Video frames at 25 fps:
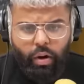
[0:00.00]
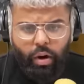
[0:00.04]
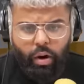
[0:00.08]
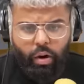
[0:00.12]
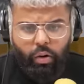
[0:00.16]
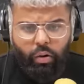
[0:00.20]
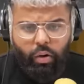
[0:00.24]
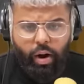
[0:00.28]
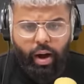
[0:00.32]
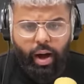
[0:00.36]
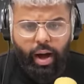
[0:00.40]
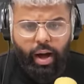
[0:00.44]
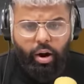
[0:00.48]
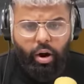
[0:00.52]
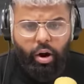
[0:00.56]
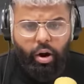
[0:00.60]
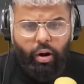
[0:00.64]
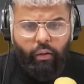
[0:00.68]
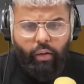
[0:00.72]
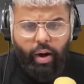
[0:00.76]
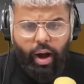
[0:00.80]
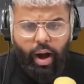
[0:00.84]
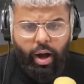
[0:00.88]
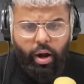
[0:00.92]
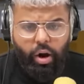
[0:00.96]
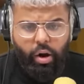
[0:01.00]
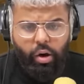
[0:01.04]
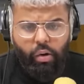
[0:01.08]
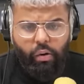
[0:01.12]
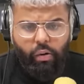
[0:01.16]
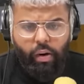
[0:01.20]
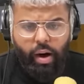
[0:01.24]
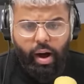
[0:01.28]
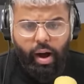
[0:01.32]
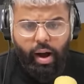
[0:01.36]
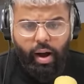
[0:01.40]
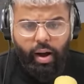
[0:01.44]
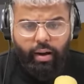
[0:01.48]
All right, all right, all
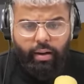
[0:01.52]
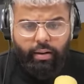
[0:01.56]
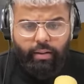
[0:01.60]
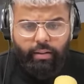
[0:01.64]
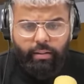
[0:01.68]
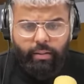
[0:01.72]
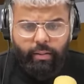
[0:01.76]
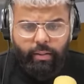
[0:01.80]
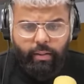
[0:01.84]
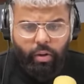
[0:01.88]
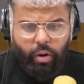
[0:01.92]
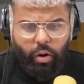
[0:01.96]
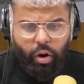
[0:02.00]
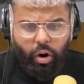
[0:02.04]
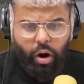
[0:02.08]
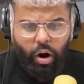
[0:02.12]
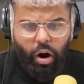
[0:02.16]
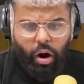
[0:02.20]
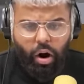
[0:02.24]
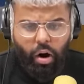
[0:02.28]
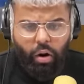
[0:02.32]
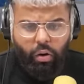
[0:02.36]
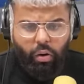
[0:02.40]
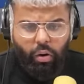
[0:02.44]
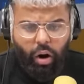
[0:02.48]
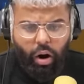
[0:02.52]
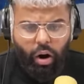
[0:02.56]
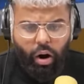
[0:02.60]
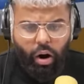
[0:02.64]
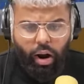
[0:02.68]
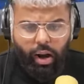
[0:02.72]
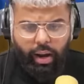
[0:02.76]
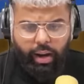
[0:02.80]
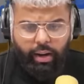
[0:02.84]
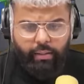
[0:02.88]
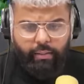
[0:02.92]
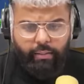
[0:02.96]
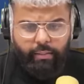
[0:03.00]
right. All
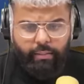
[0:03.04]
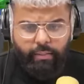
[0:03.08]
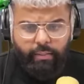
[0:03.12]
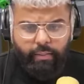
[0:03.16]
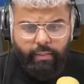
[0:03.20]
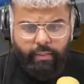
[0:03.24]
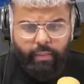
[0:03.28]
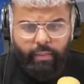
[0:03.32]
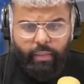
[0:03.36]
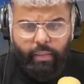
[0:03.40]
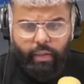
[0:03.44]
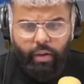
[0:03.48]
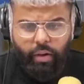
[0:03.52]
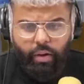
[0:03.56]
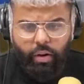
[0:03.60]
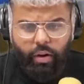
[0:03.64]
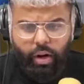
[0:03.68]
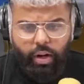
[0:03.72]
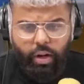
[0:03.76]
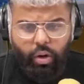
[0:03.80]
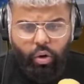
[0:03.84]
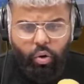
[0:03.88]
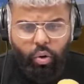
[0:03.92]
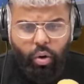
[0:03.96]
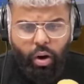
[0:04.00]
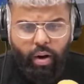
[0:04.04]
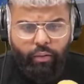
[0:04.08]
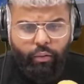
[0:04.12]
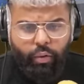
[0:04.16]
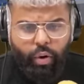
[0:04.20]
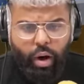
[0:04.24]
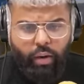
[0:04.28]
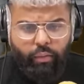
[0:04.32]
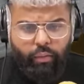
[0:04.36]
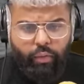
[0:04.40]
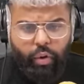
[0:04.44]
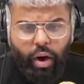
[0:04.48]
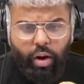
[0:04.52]
right. Are you yo, Quiff,
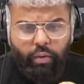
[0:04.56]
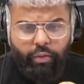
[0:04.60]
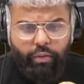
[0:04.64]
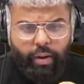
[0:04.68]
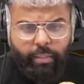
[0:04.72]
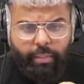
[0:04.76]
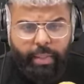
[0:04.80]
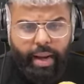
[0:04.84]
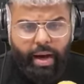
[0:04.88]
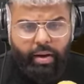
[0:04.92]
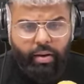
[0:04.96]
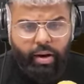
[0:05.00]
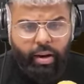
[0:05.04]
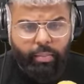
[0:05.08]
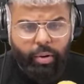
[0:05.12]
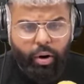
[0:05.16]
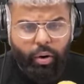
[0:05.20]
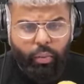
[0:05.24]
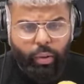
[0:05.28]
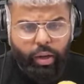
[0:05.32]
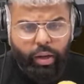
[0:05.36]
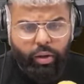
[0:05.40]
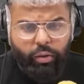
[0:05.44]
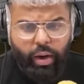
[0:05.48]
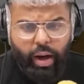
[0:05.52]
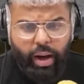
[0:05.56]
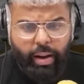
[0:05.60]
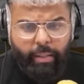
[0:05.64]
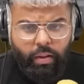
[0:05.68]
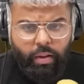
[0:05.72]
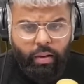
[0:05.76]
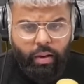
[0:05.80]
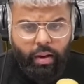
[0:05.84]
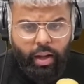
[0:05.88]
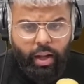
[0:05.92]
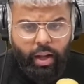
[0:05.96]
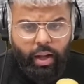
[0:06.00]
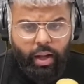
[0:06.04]
Quiff, Quiff. I'm down here, bro. Where you at?
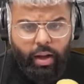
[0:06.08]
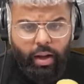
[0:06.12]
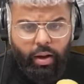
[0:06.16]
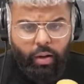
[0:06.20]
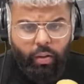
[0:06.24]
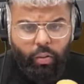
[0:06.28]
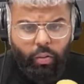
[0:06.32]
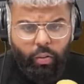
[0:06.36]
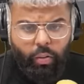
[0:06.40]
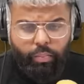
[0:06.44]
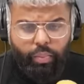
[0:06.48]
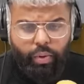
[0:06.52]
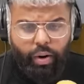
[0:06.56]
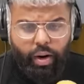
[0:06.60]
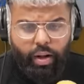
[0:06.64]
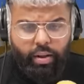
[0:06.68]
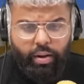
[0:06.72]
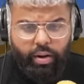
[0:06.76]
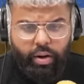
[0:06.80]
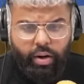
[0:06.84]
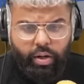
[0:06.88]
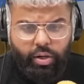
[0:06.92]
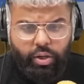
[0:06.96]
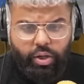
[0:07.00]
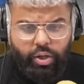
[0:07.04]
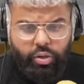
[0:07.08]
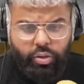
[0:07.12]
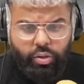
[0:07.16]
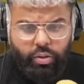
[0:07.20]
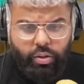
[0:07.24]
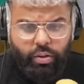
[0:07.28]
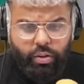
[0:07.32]
No. Uh, Brother, are you sure?